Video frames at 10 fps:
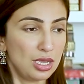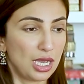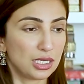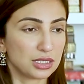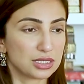
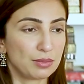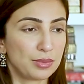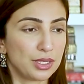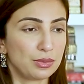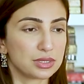And
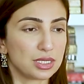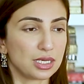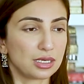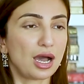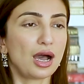somebody was
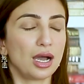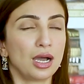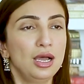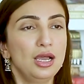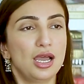like,
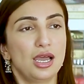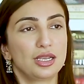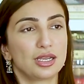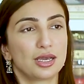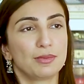ha.
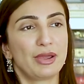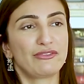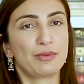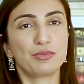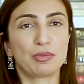And my
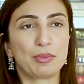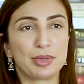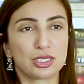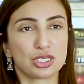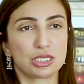friend put up a
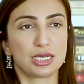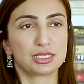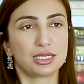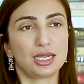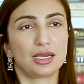picture the next
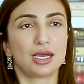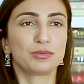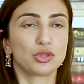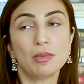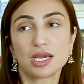day, and they're like,
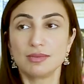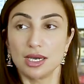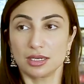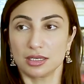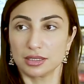ab tumhari
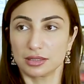bari.